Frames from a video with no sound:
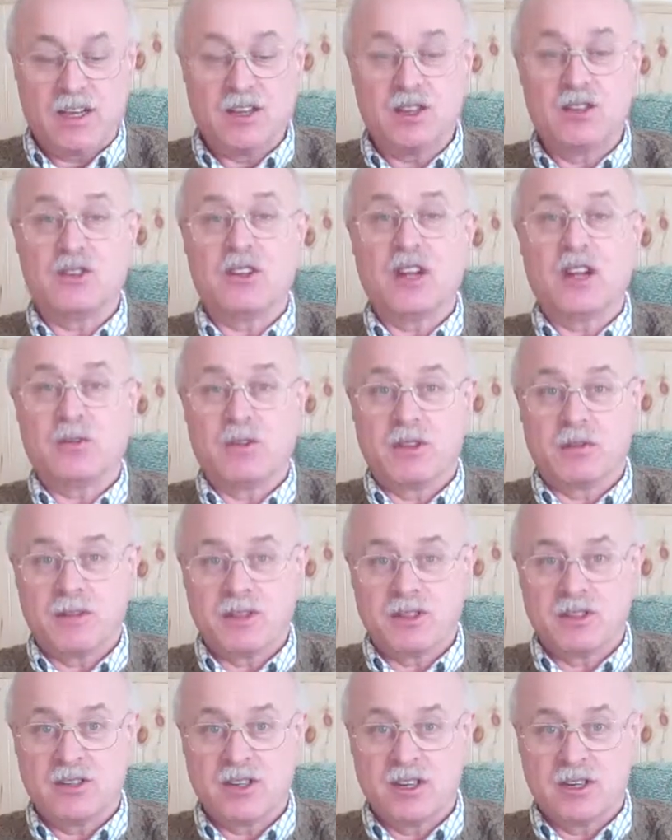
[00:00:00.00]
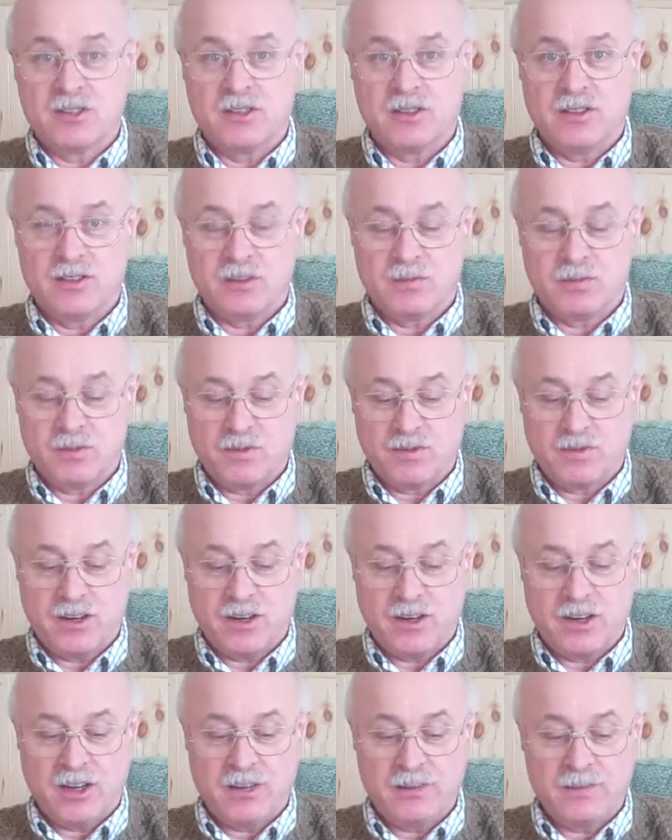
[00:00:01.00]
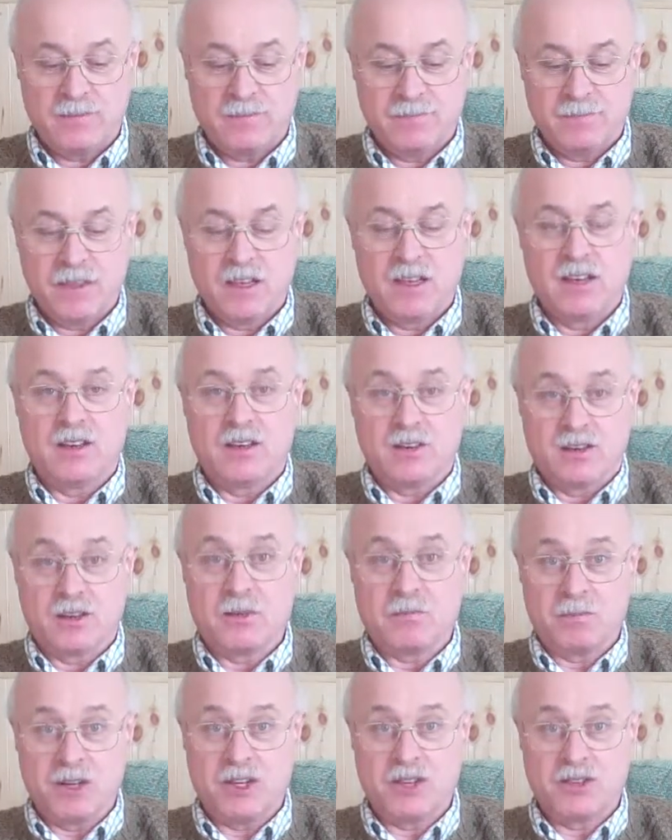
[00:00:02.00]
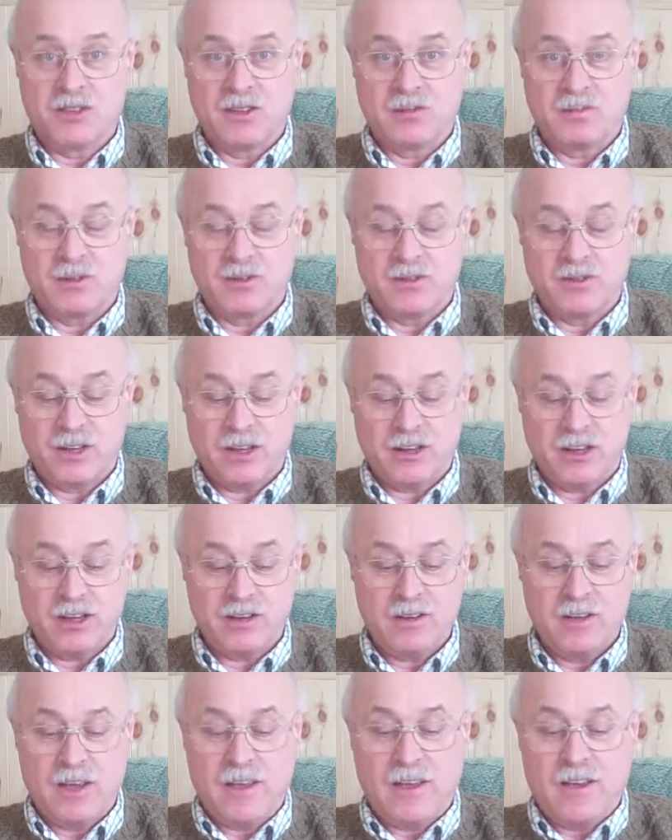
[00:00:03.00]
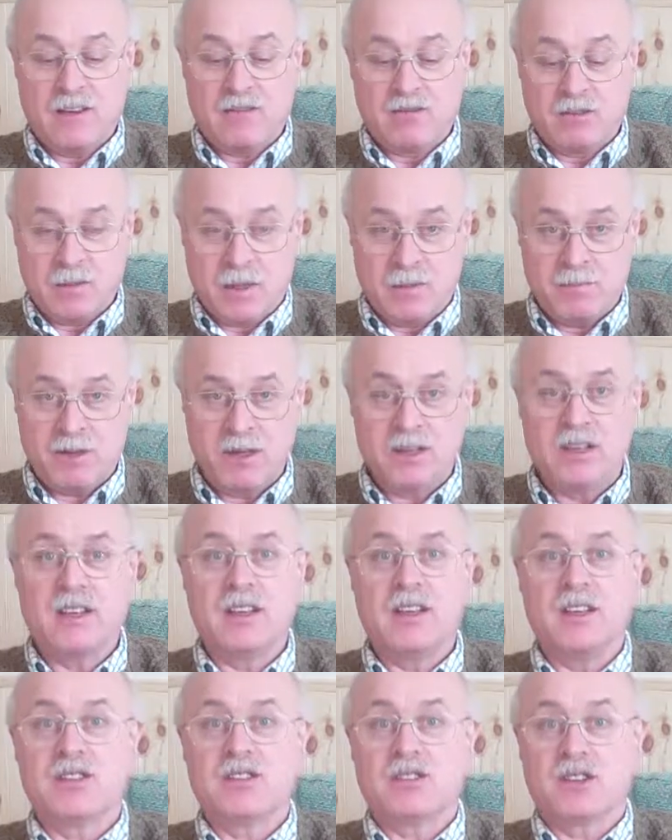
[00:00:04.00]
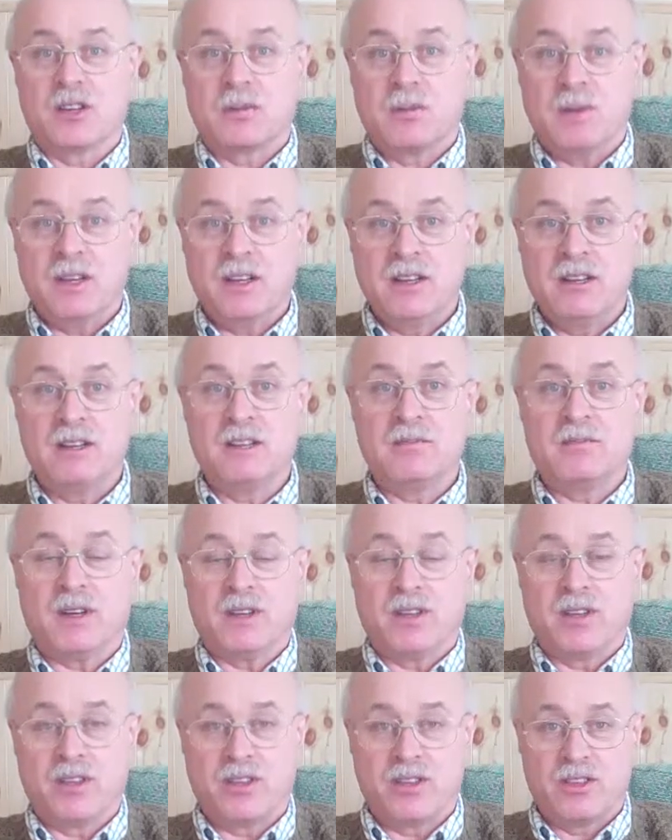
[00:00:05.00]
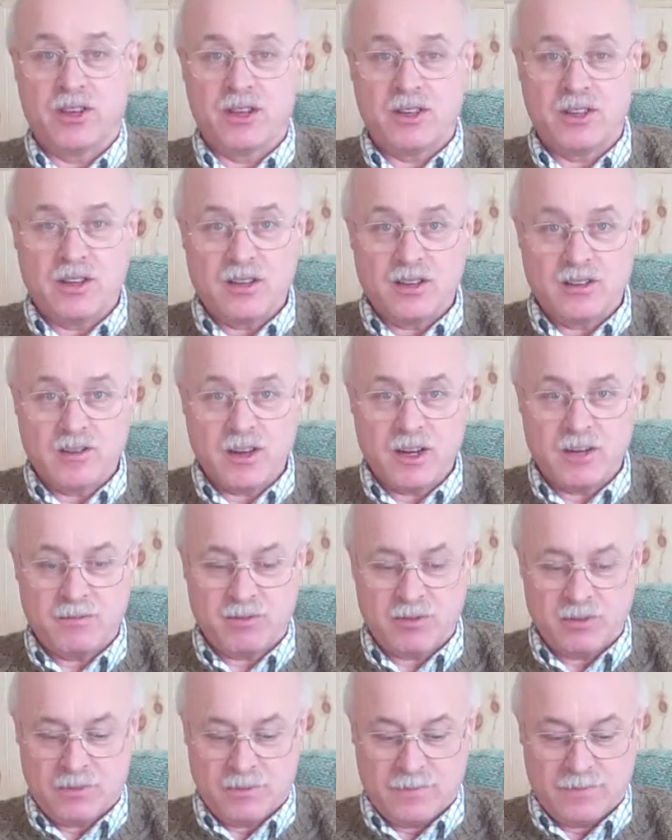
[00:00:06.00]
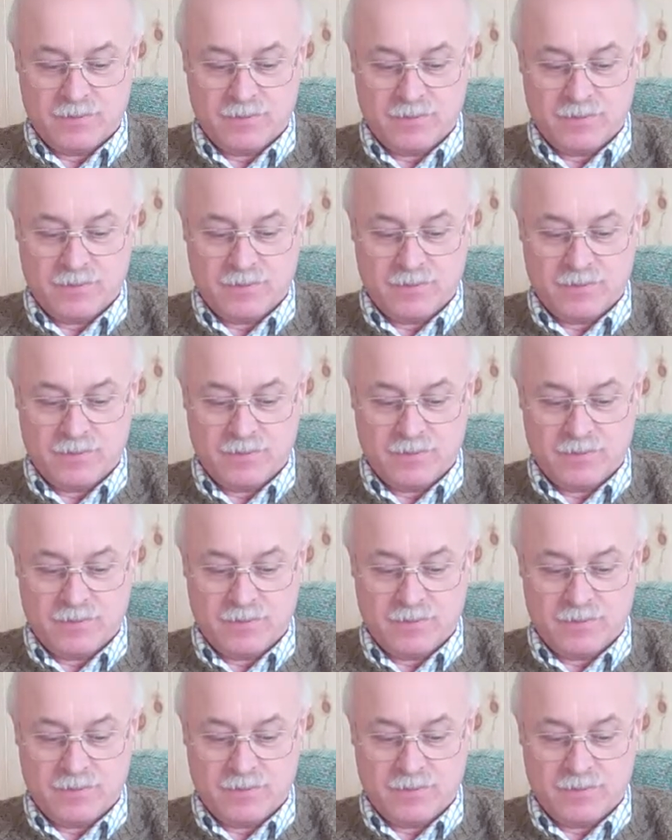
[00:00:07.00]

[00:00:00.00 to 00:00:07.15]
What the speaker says: Good luck with the presentation of this portfolio, the completion of the portfolio. Remember, it's got to be in by the 30th of April.